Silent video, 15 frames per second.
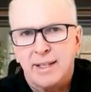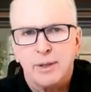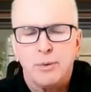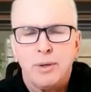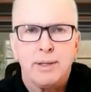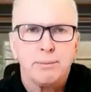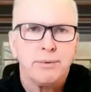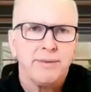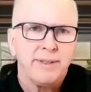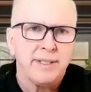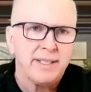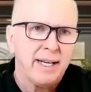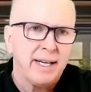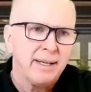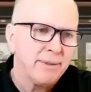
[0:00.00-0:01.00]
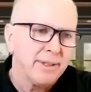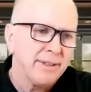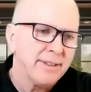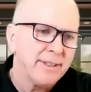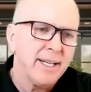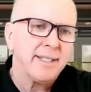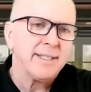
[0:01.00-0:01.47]
sell a waterproofing job,
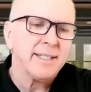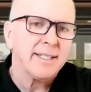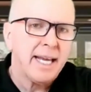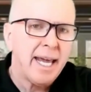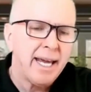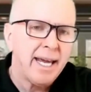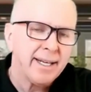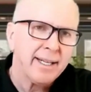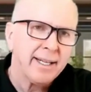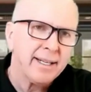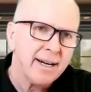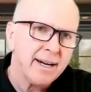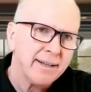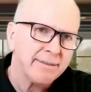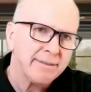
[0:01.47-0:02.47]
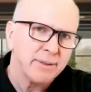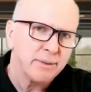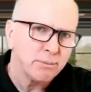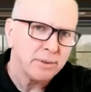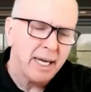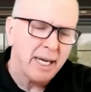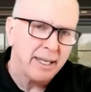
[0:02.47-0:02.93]
they're not just handing it off
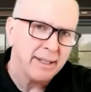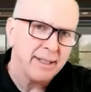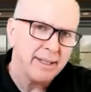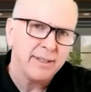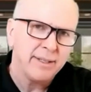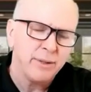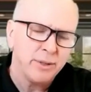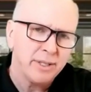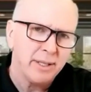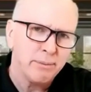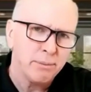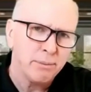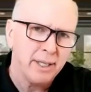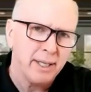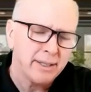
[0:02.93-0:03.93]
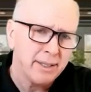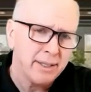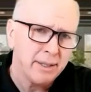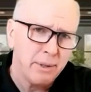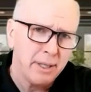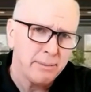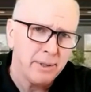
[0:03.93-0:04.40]
blindly to some
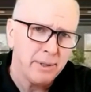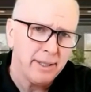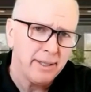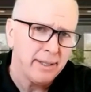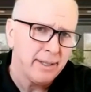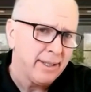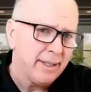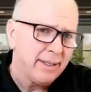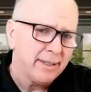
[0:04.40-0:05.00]
production department,